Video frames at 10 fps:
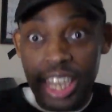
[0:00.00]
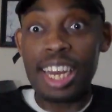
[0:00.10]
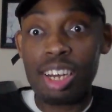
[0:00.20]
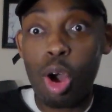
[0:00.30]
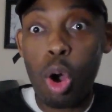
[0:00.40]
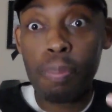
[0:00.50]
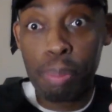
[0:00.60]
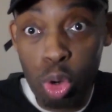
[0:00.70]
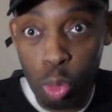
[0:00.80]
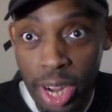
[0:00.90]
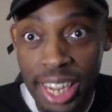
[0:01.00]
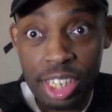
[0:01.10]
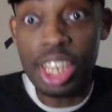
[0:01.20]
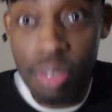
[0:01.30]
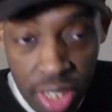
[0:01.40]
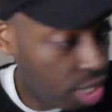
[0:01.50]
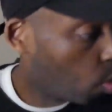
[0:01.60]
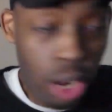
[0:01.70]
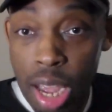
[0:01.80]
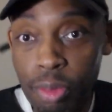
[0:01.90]
get it on Blu-ray and
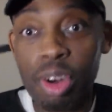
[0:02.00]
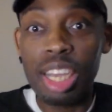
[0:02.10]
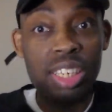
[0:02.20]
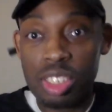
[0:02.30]
DVD or whatever.